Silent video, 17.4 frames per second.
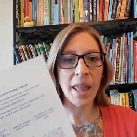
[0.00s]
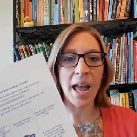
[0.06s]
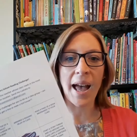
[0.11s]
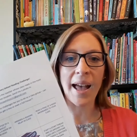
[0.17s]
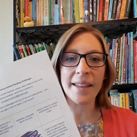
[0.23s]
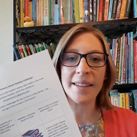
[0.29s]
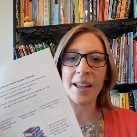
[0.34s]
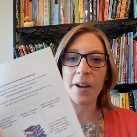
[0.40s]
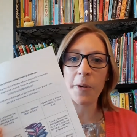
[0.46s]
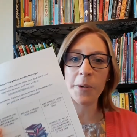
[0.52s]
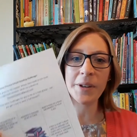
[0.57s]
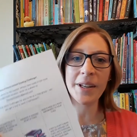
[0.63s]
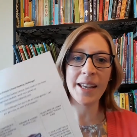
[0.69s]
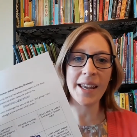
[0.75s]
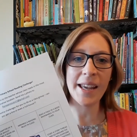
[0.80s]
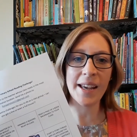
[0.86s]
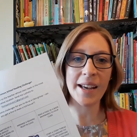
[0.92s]
And on
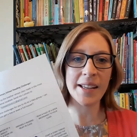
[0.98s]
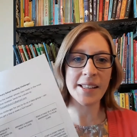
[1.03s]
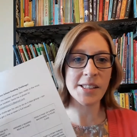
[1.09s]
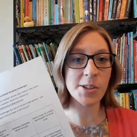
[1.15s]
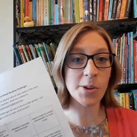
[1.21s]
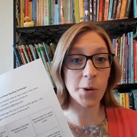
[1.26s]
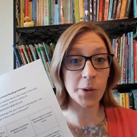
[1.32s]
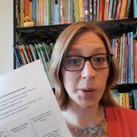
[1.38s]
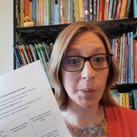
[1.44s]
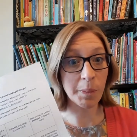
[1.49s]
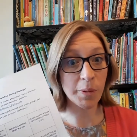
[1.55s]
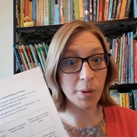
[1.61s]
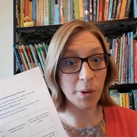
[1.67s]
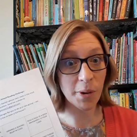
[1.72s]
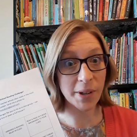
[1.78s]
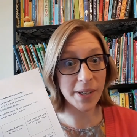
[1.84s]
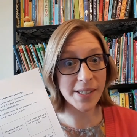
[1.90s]
here, it's got the
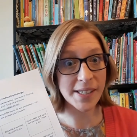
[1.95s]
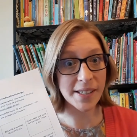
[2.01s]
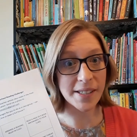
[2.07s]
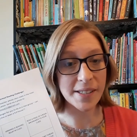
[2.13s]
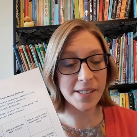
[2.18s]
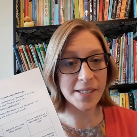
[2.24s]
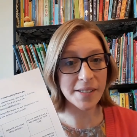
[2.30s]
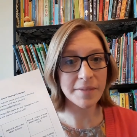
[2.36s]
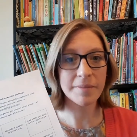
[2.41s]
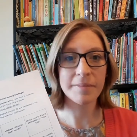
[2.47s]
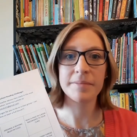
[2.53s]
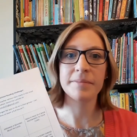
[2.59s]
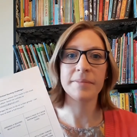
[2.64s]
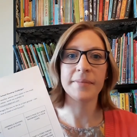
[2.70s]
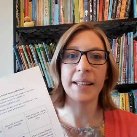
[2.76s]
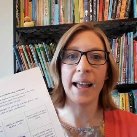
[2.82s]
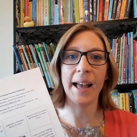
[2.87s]
prizes.
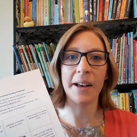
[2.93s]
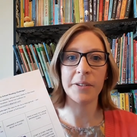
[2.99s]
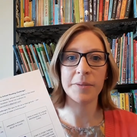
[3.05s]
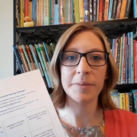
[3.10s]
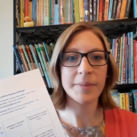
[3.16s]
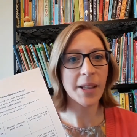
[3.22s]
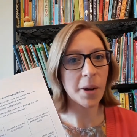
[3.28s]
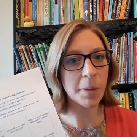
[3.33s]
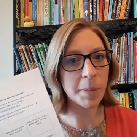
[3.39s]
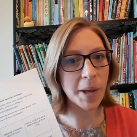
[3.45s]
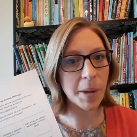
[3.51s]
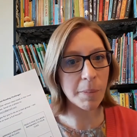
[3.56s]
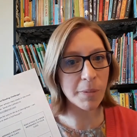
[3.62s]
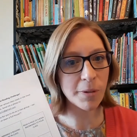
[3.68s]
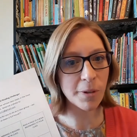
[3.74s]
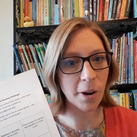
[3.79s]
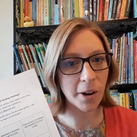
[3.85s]
Now, there'll be a
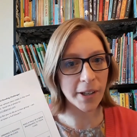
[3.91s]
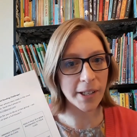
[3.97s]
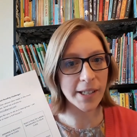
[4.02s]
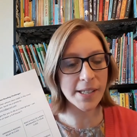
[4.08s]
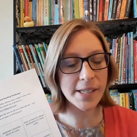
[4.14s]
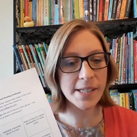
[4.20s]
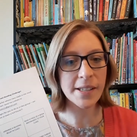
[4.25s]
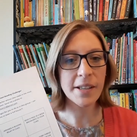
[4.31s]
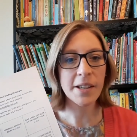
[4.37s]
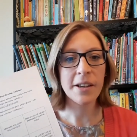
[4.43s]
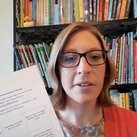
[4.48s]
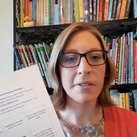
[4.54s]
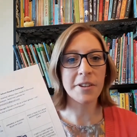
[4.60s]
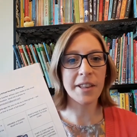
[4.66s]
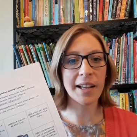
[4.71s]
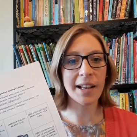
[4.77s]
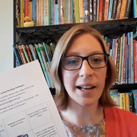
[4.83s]
prize
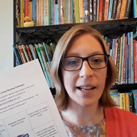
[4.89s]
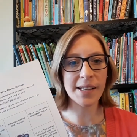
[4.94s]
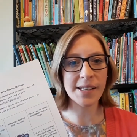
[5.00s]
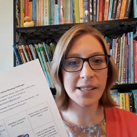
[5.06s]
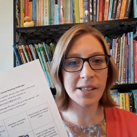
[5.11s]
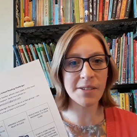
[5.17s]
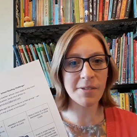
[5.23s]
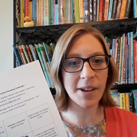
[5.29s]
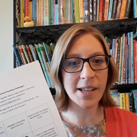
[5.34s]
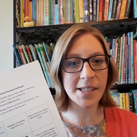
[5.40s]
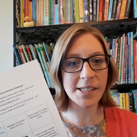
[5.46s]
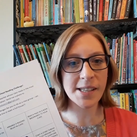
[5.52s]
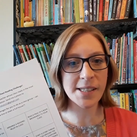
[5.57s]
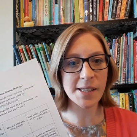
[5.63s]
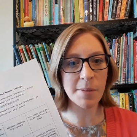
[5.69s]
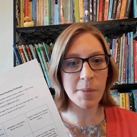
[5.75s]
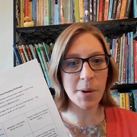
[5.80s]
for the class that
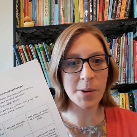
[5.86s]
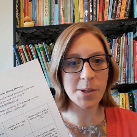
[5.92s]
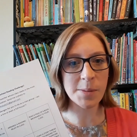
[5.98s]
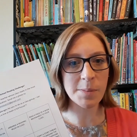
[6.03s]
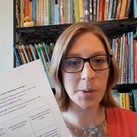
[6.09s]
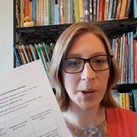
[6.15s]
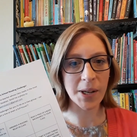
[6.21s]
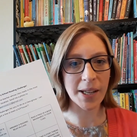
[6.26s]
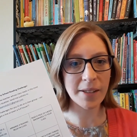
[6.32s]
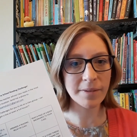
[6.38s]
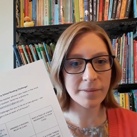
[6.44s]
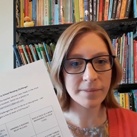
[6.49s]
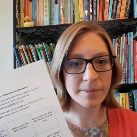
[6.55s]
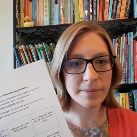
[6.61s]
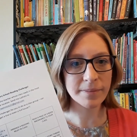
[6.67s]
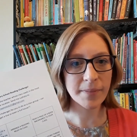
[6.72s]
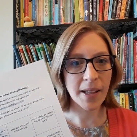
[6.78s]
raises the most money,
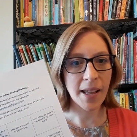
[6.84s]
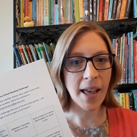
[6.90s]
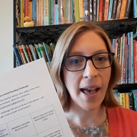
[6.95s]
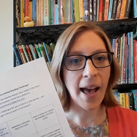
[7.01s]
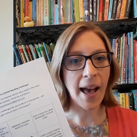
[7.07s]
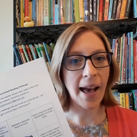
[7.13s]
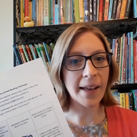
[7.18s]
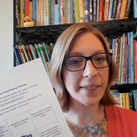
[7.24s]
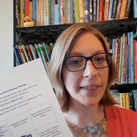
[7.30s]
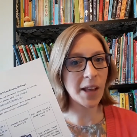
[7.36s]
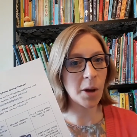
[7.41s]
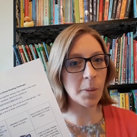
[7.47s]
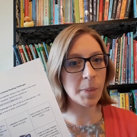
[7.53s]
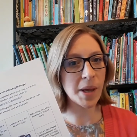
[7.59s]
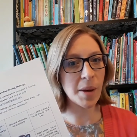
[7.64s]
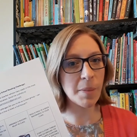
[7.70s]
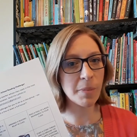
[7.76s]
and there'll
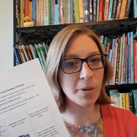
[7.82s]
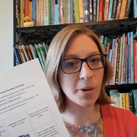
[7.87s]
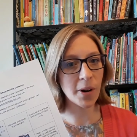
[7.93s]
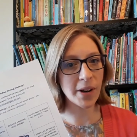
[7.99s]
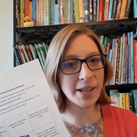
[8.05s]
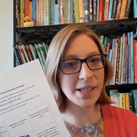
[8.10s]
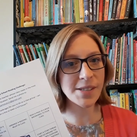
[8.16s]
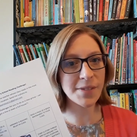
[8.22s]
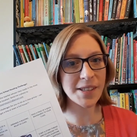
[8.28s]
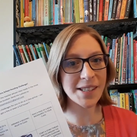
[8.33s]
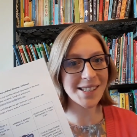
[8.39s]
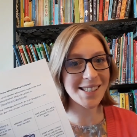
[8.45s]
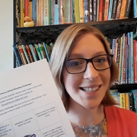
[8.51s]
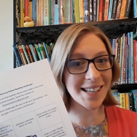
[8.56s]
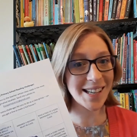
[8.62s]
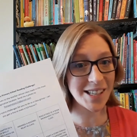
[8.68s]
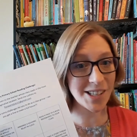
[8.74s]
be a prize for the
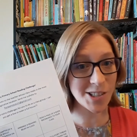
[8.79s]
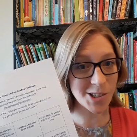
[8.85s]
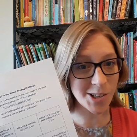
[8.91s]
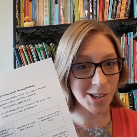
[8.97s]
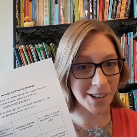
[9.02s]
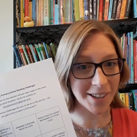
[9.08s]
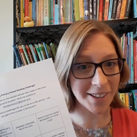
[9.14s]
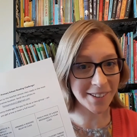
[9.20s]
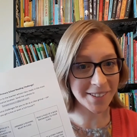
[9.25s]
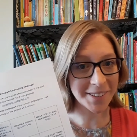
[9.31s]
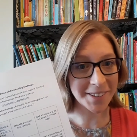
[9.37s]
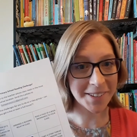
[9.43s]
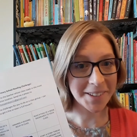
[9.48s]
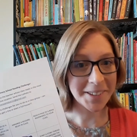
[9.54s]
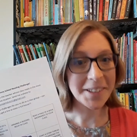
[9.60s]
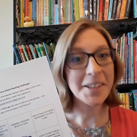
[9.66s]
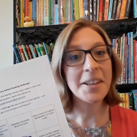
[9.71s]
teacher
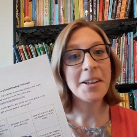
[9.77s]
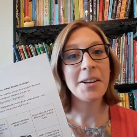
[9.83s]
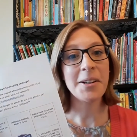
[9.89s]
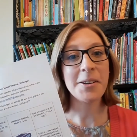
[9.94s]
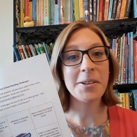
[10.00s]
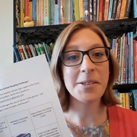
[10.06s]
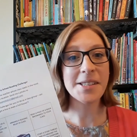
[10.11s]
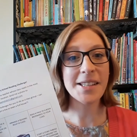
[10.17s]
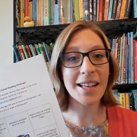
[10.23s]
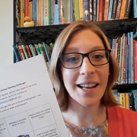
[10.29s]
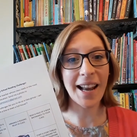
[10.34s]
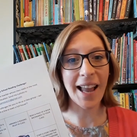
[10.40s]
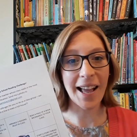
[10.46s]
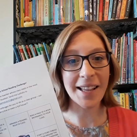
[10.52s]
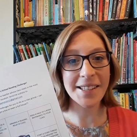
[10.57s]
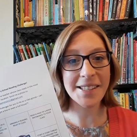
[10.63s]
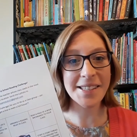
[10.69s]
whose
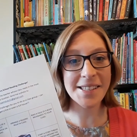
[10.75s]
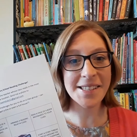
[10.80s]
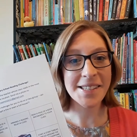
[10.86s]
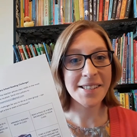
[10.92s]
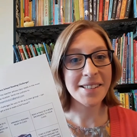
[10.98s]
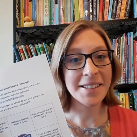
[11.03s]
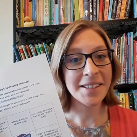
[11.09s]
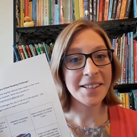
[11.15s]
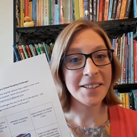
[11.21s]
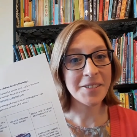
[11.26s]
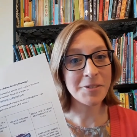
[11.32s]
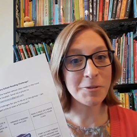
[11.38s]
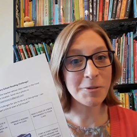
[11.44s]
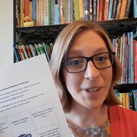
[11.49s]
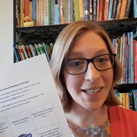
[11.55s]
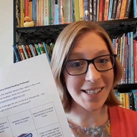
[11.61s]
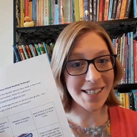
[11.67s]
class
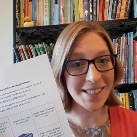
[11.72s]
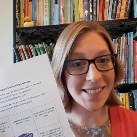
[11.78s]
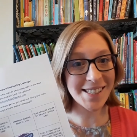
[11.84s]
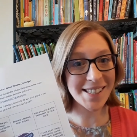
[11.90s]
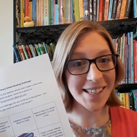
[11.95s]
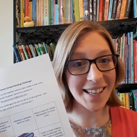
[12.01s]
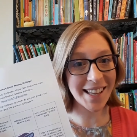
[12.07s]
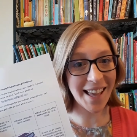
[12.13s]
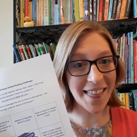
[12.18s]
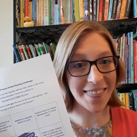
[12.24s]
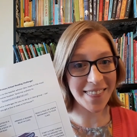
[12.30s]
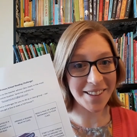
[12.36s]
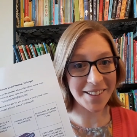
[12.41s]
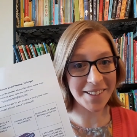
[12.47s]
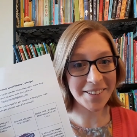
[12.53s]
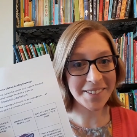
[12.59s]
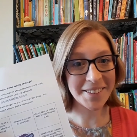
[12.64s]
reads
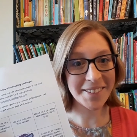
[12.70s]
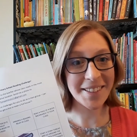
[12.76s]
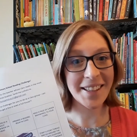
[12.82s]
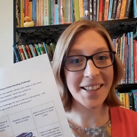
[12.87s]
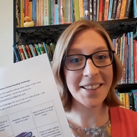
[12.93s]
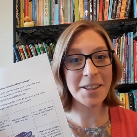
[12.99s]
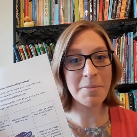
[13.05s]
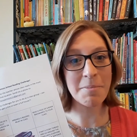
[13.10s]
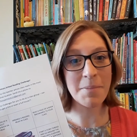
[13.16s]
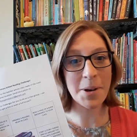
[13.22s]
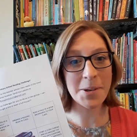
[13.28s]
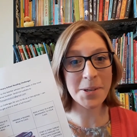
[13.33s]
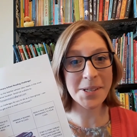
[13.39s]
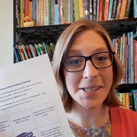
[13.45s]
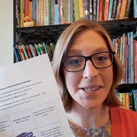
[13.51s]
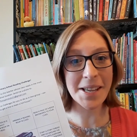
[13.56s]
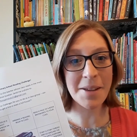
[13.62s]
together in the
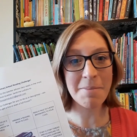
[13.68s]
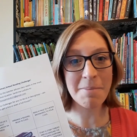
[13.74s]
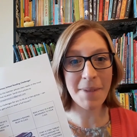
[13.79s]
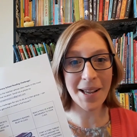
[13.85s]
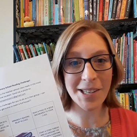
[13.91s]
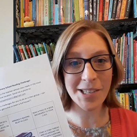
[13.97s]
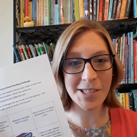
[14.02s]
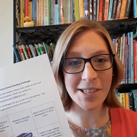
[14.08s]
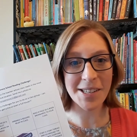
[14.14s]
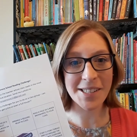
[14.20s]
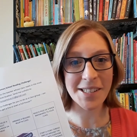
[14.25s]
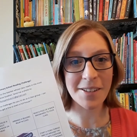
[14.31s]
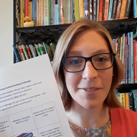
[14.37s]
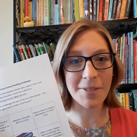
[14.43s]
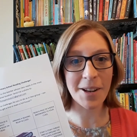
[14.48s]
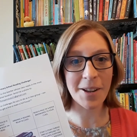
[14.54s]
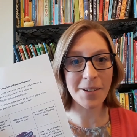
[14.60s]
most
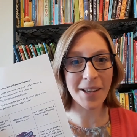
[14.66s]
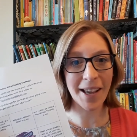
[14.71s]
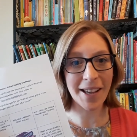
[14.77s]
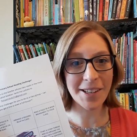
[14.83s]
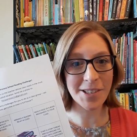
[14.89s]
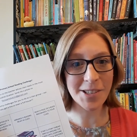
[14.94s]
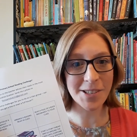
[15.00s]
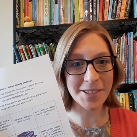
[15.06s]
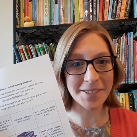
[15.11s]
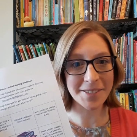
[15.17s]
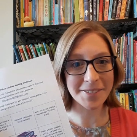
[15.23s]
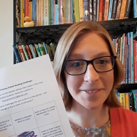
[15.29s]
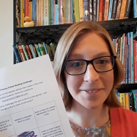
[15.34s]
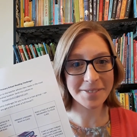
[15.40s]
imaginative location.